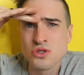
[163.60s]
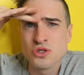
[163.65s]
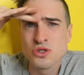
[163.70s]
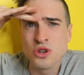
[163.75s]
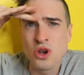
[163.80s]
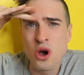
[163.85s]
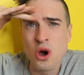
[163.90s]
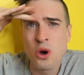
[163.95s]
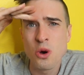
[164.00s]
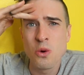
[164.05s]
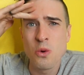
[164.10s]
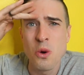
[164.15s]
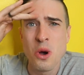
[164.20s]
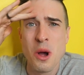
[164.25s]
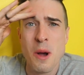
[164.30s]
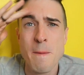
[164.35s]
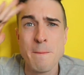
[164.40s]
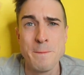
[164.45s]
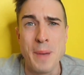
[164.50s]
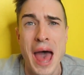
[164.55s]
So
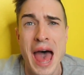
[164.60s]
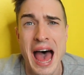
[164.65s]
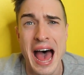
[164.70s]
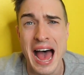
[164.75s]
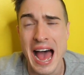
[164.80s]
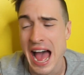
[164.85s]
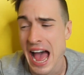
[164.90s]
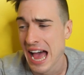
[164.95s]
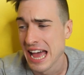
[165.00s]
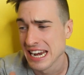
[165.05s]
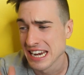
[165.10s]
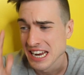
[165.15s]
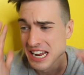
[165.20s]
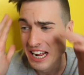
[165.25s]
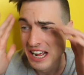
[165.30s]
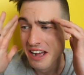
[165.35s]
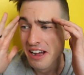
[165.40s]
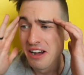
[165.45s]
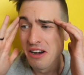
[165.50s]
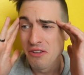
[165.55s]
bad.
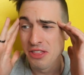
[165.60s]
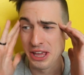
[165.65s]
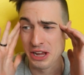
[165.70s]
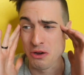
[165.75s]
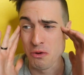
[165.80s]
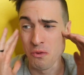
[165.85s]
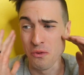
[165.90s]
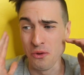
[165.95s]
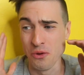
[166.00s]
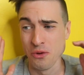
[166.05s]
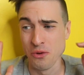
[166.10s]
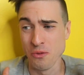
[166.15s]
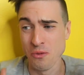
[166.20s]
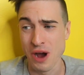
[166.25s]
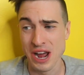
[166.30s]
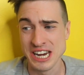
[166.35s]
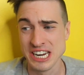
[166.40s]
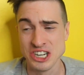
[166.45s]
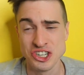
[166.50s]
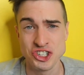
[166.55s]
Like,
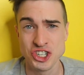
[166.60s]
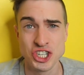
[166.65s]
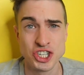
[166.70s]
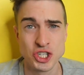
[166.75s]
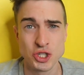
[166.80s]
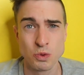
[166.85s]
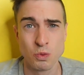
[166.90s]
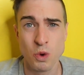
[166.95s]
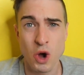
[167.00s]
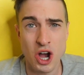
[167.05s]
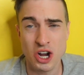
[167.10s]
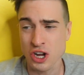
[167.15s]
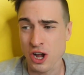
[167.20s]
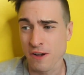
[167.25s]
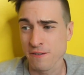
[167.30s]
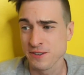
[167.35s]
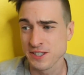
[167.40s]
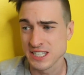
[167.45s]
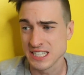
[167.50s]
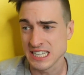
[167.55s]
why didn't she just walk
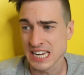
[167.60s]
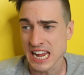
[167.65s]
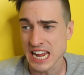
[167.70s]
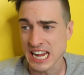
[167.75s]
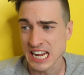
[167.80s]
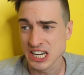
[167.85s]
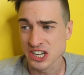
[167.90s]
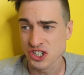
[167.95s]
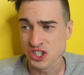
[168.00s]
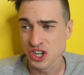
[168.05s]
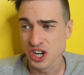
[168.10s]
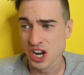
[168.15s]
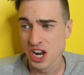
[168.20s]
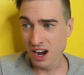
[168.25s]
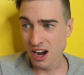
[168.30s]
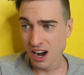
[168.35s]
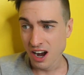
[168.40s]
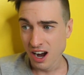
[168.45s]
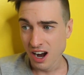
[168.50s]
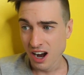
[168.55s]
off stage?
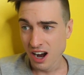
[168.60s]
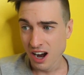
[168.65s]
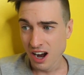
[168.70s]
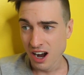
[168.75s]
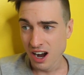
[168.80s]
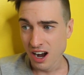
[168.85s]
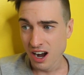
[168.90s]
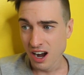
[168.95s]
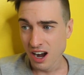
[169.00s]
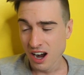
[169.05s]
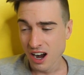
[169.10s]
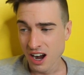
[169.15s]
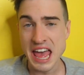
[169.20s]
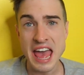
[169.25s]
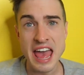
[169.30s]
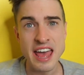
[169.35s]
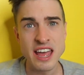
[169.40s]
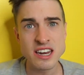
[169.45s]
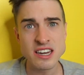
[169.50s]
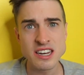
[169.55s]

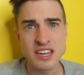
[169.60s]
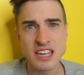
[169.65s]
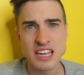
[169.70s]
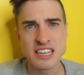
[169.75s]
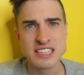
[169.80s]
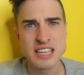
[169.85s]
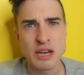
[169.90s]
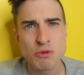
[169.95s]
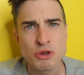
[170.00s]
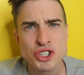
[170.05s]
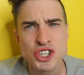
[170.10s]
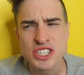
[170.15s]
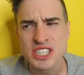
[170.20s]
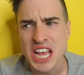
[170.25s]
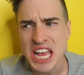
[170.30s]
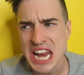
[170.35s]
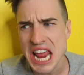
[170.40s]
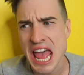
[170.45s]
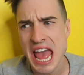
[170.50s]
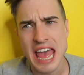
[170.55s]
End? Is that what she
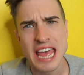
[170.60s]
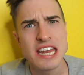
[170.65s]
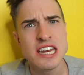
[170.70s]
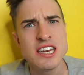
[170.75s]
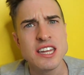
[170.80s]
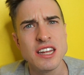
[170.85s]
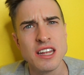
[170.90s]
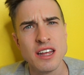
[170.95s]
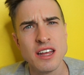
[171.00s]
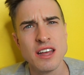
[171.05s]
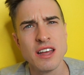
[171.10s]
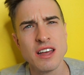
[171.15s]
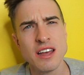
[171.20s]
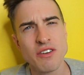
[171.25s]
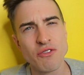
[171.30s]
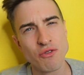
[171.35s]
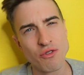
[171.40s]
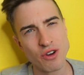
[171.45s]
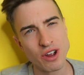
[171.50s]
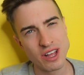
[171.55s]
said? End?
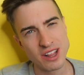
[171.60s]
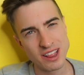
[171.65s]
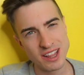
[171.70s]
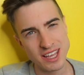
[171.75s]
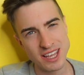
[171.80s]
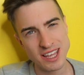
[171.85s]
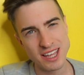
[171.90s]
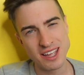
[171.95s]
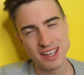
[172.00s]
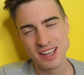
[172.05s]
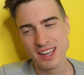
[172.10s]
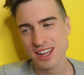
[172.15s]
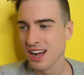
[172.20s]
Really?